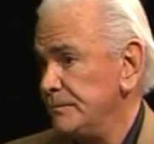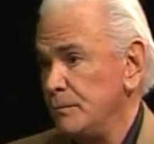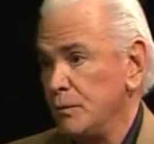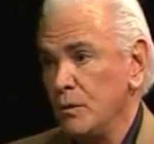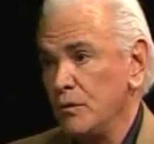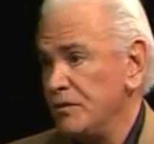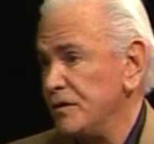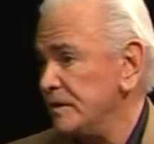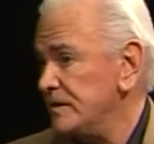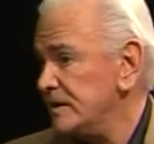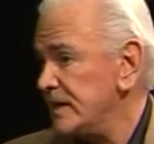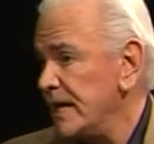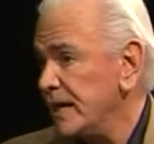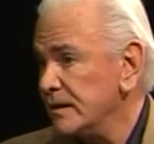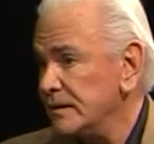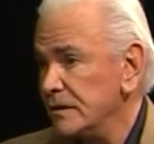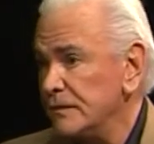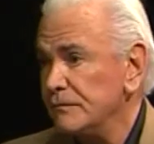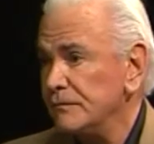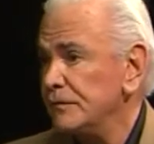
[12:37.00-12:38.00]
both
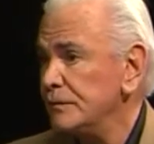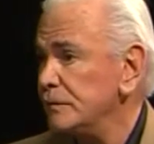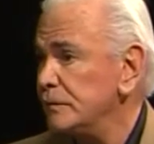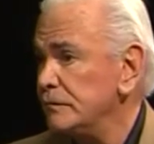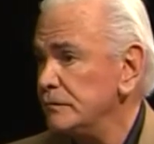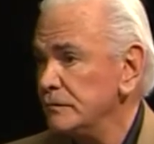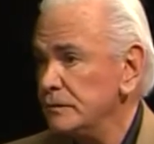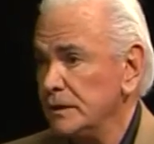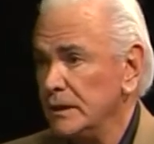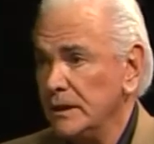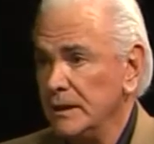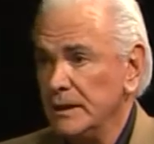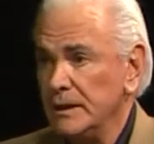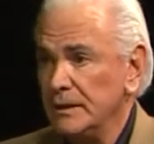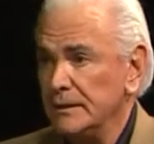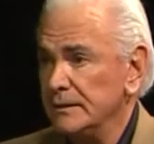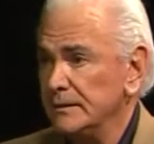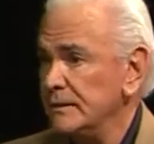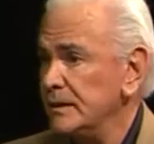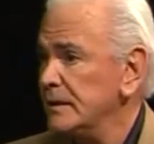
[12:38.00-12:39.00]
Italian food,
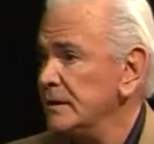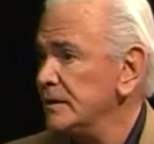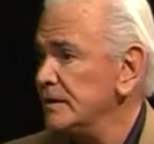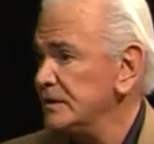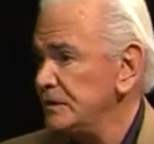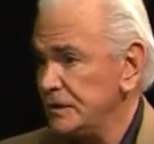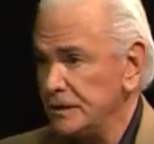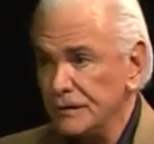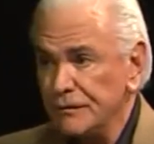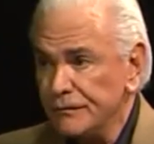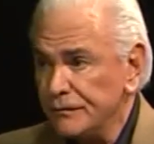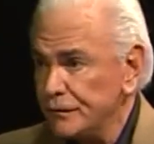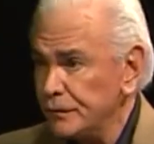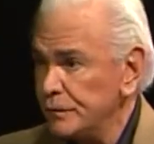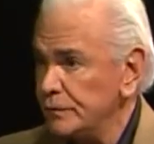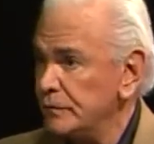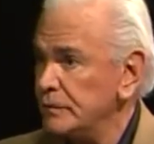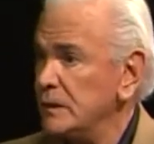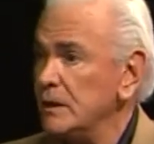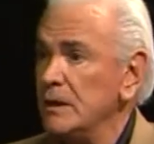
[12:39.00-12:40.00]

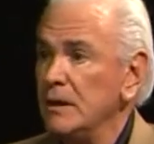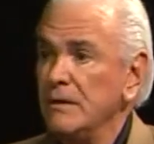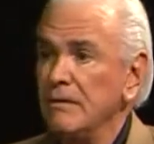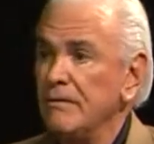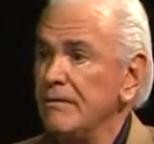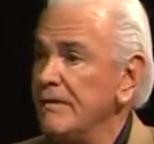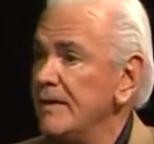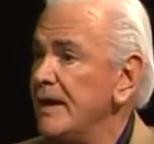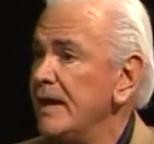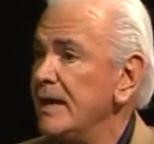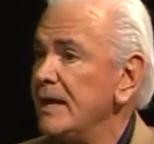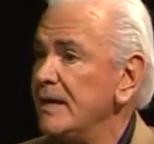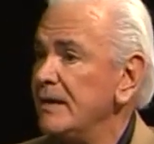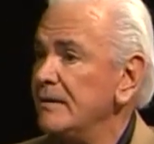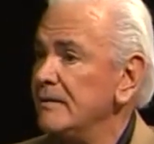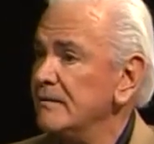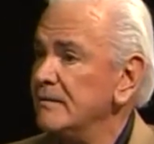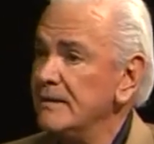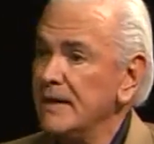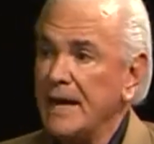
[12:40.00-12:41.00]
seafood,
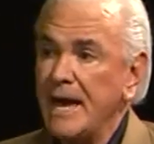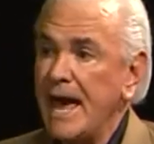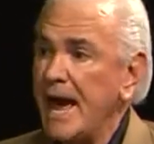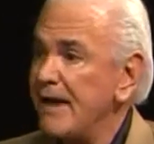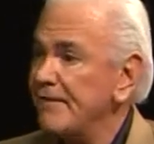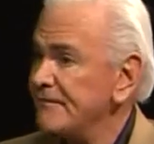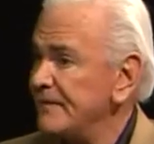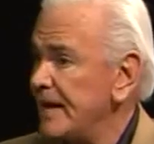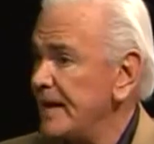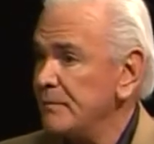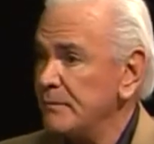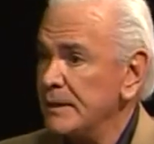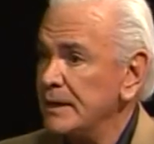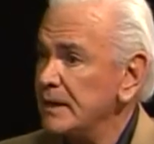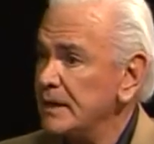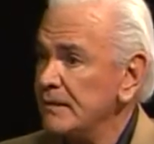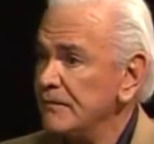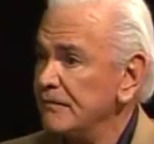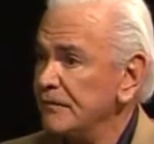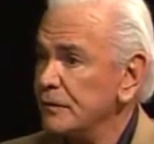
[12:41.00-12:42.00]
right, they have that
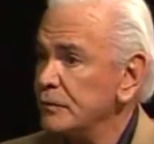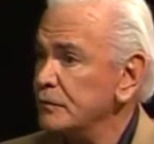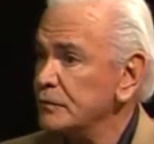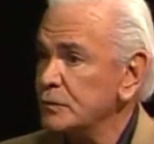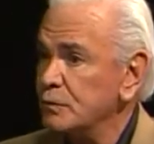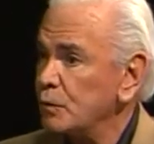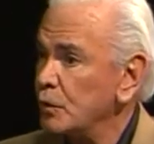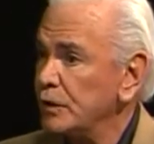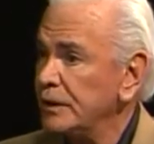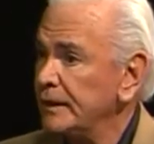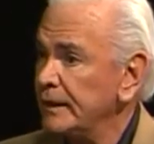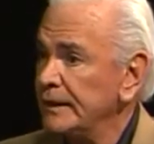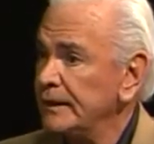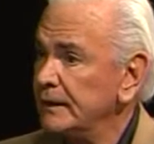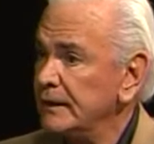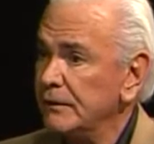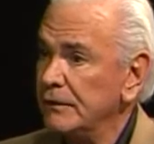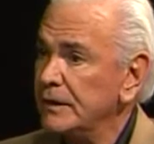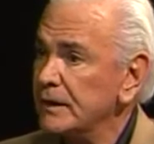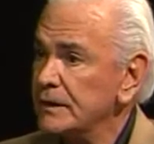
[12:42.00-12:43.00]
many folks working
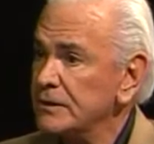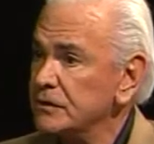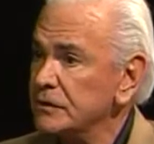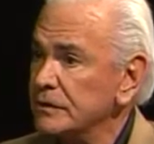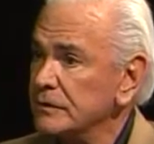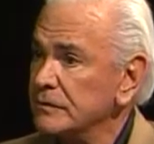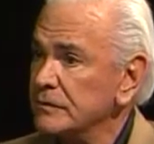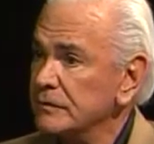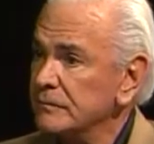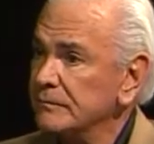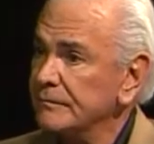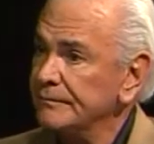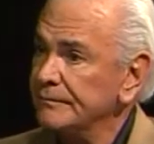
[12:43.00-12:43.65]
in their kitchens?